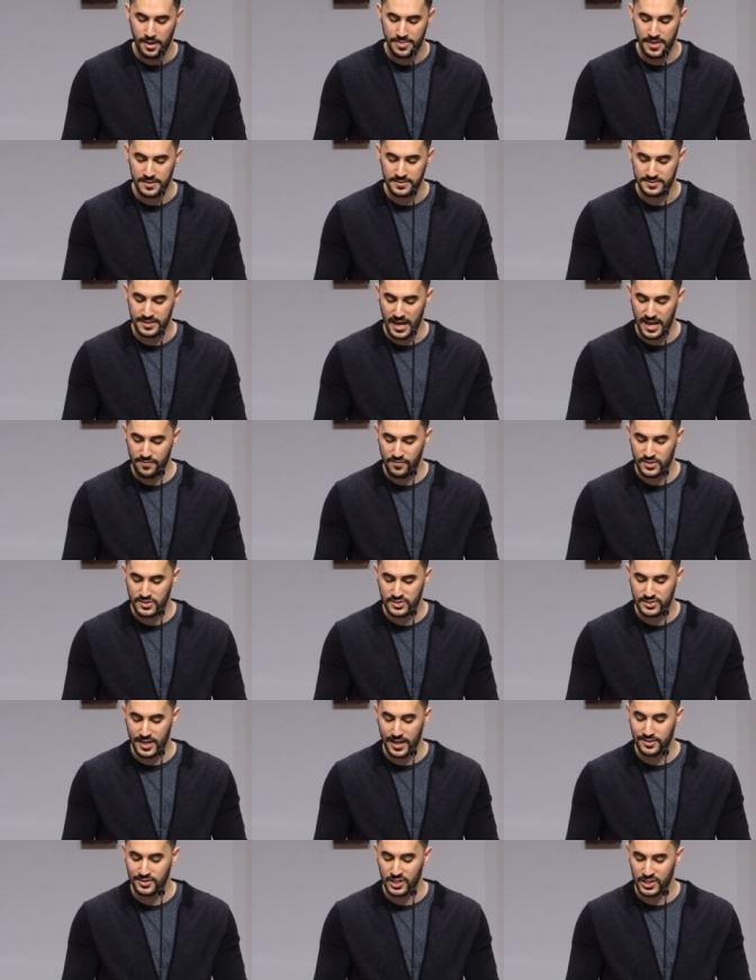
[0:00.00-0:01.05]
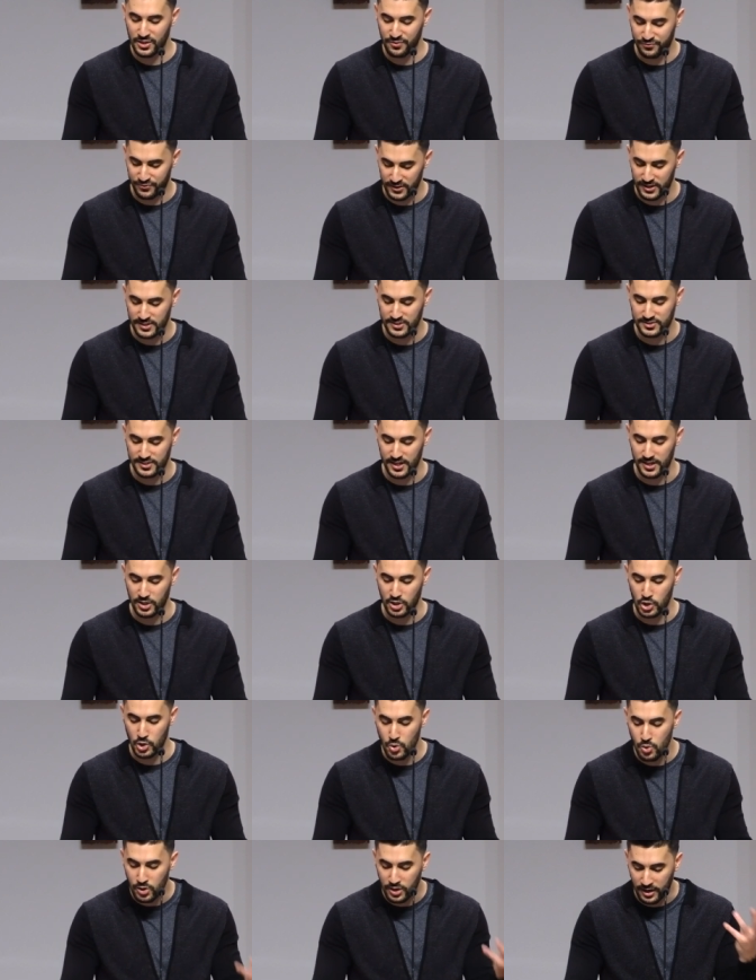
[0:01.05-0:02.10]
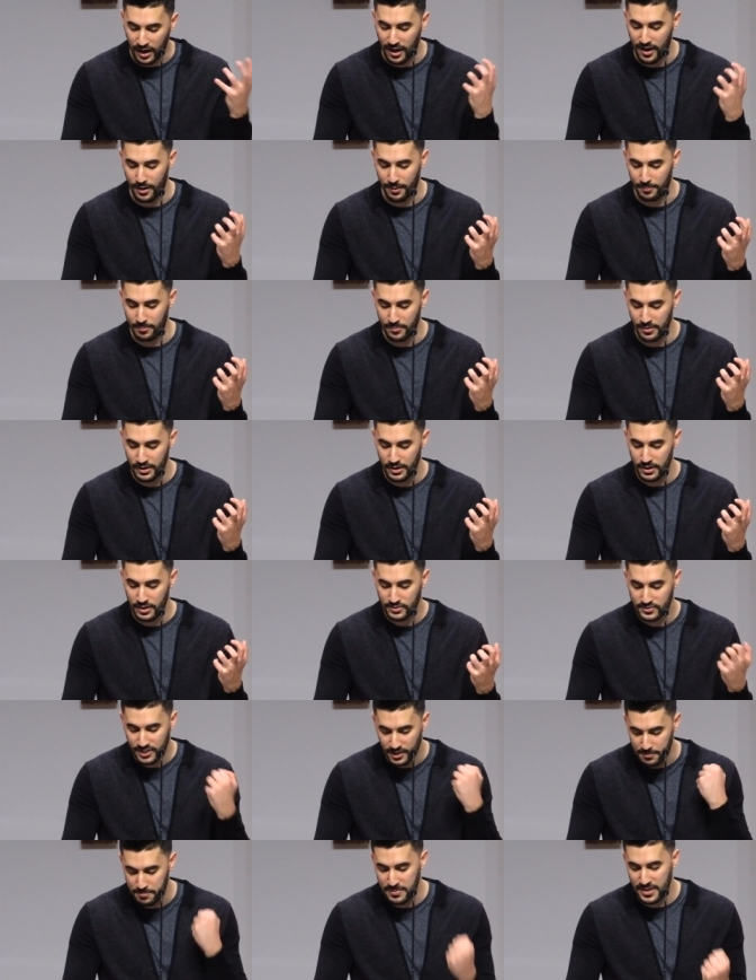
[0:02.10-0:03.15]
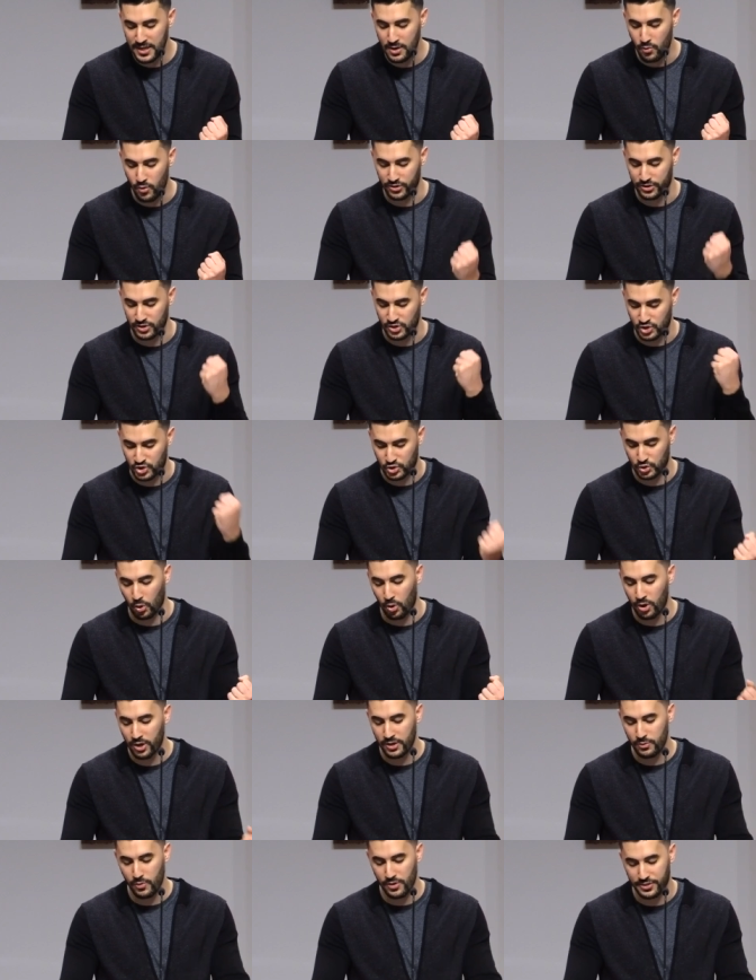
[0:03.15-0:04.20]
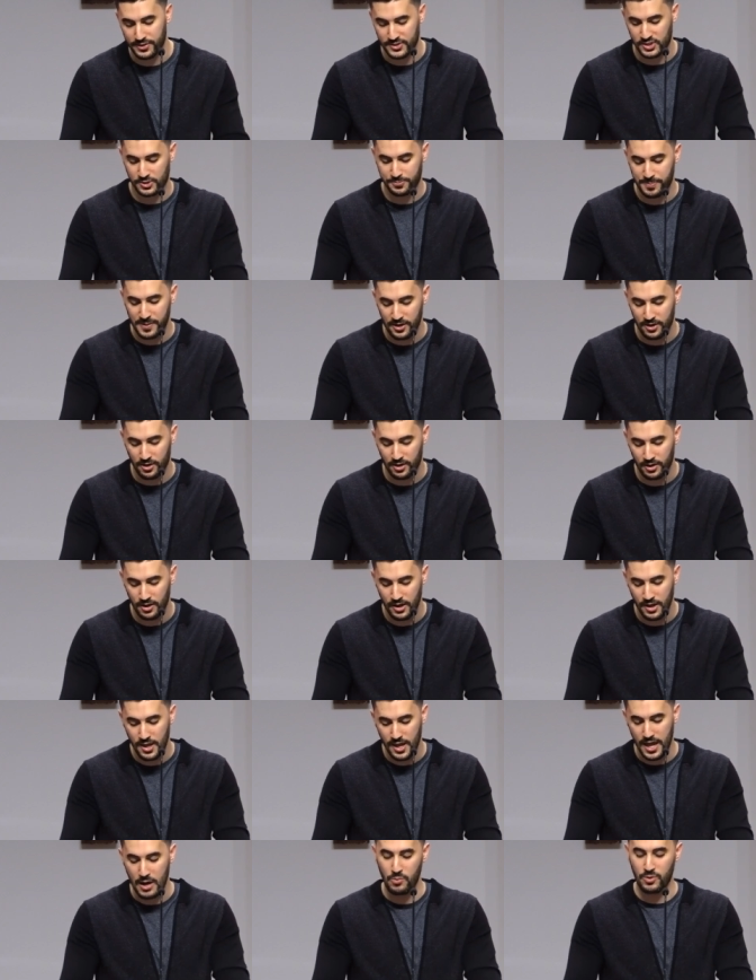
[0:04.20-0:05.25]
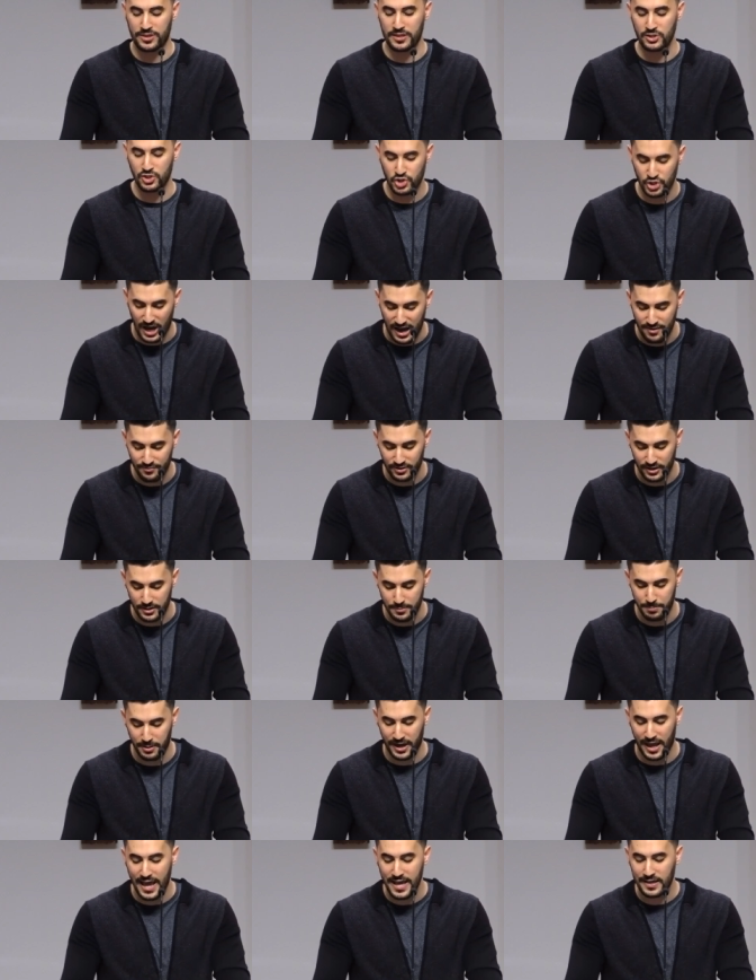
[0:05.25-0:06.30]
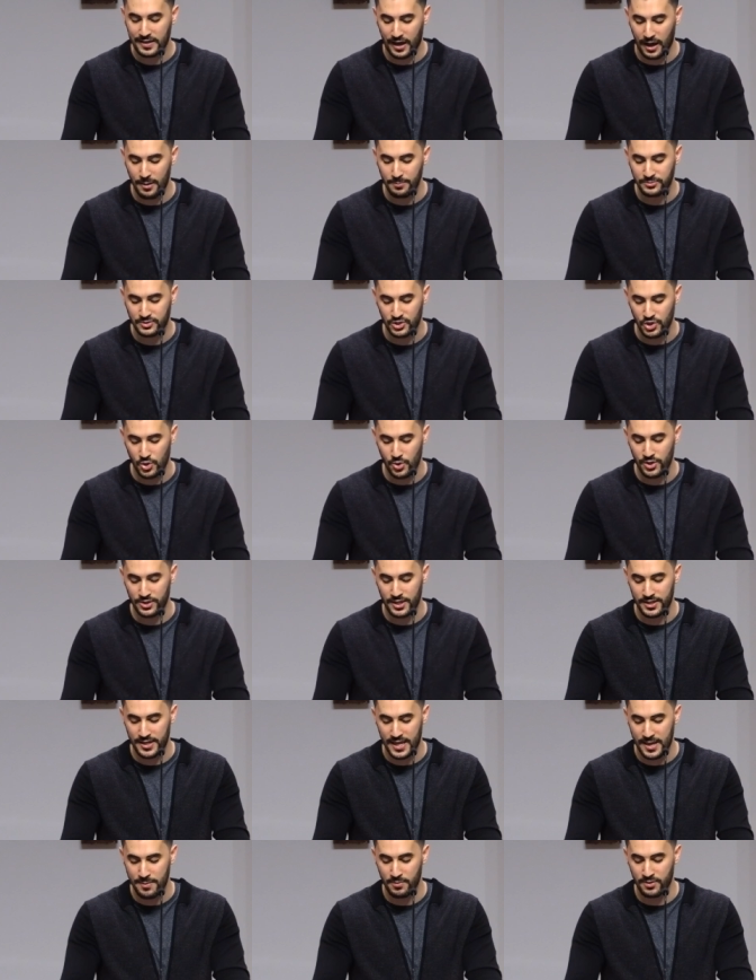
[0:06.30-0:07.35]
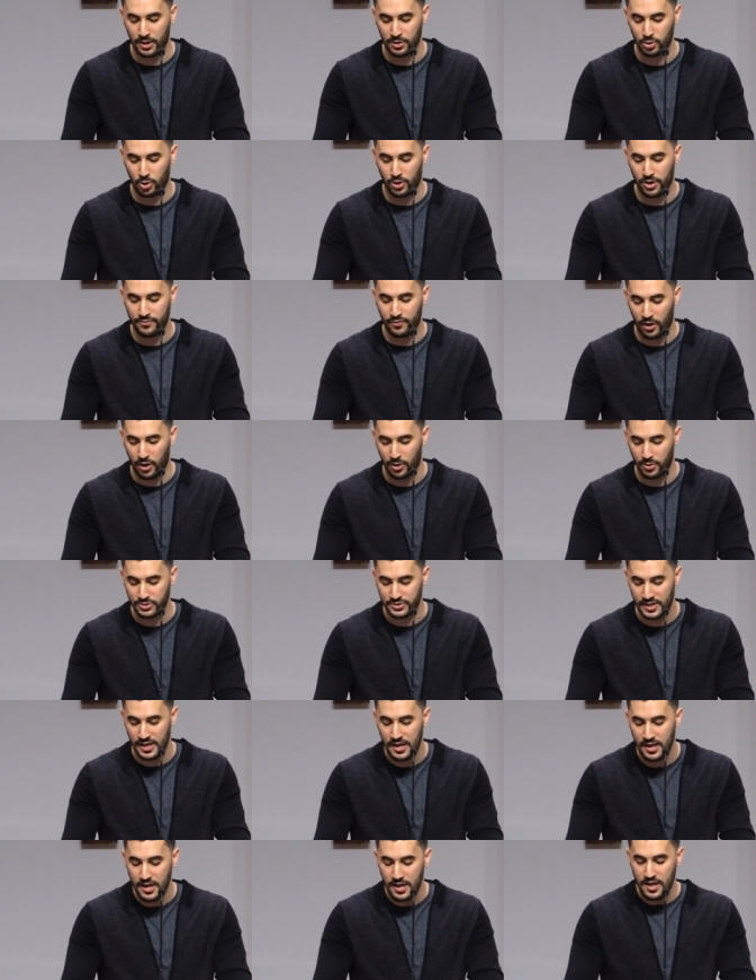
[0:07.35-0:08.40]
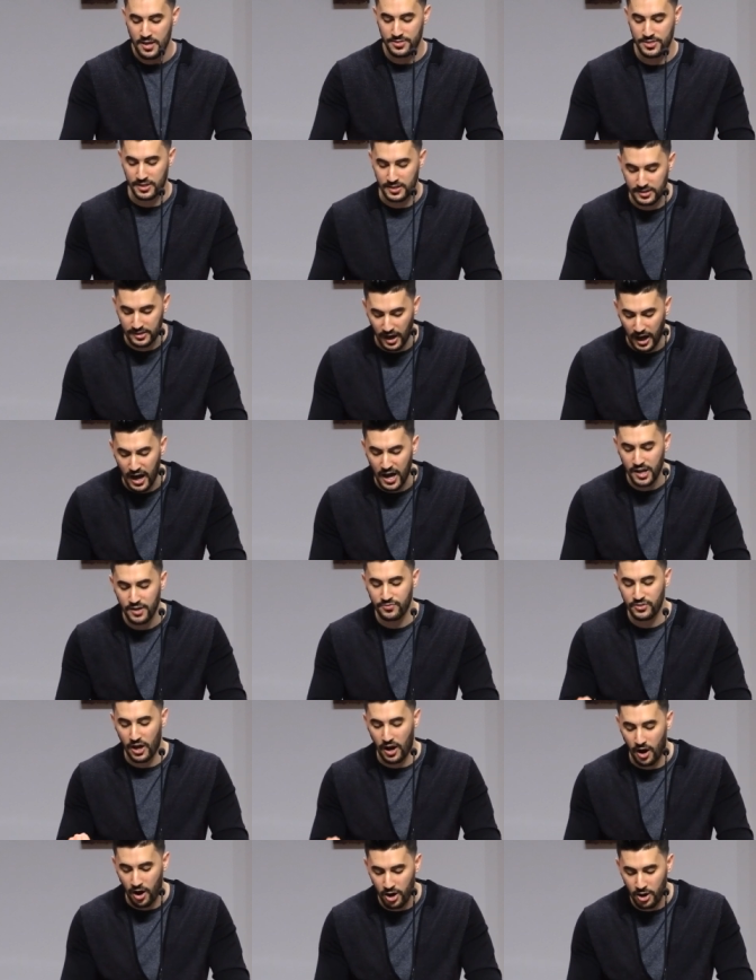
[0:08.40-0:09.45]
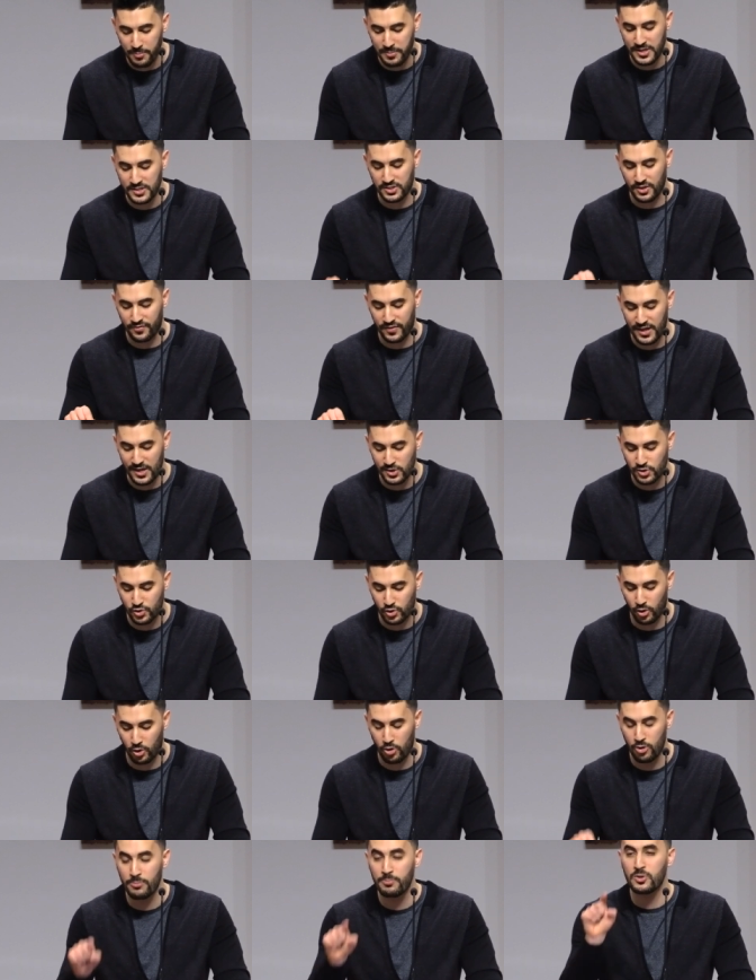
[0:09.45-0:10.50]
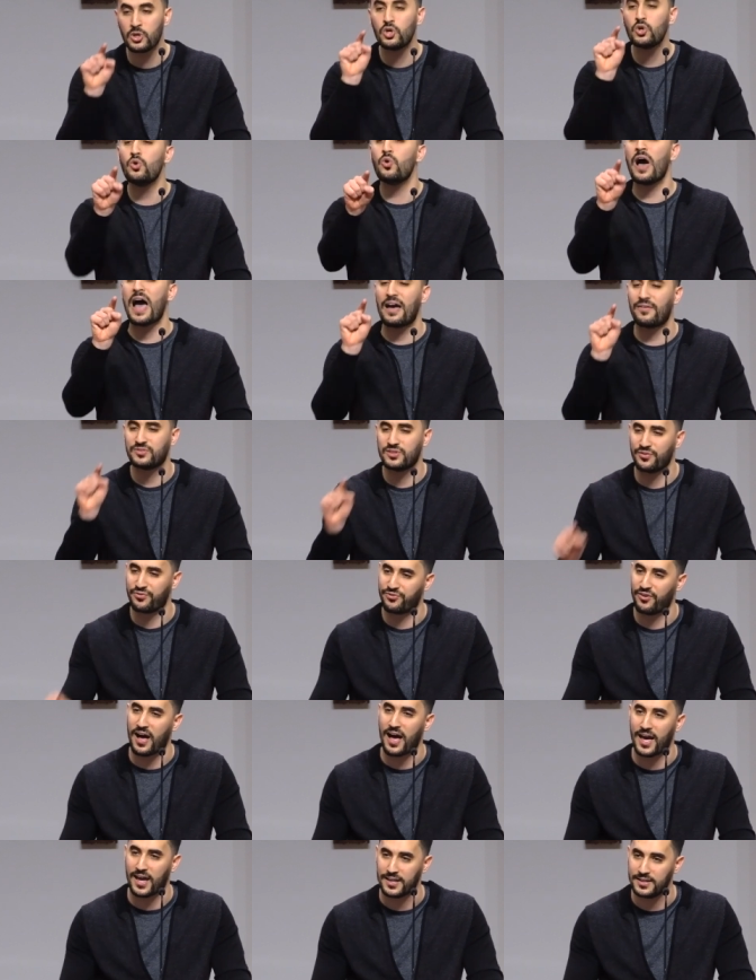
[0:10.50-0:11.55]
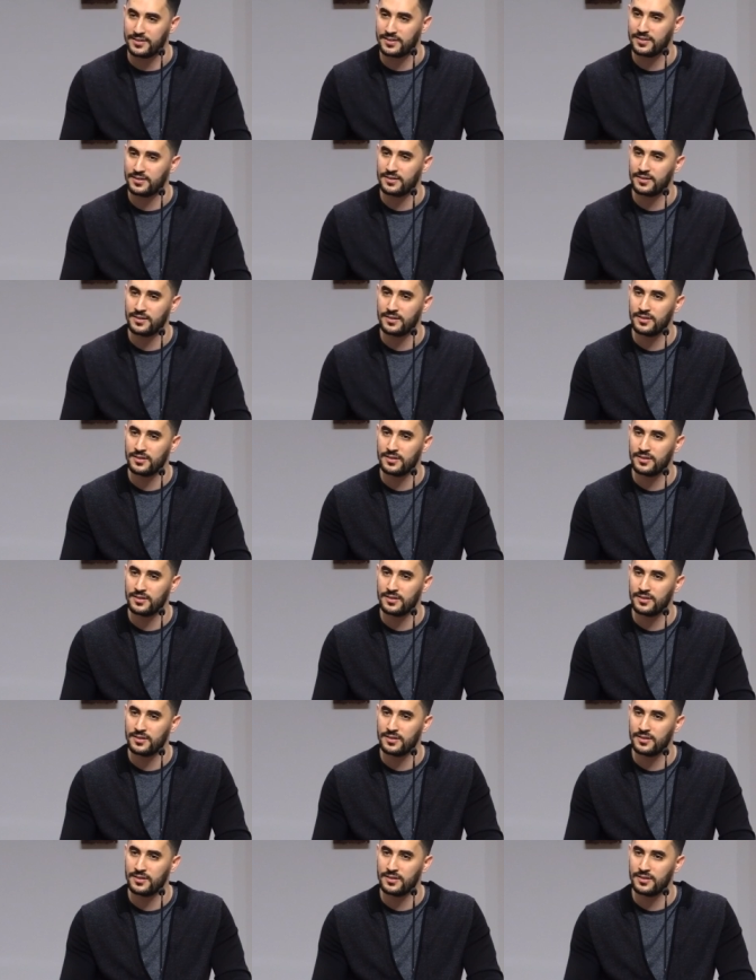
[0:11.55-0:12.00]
Then David said to the Philistine, You come to me with a sword and with a spear and with a javelin, but I come to you in the name of the Lord of hosts, the God of the armies of Israel, whom you have defied.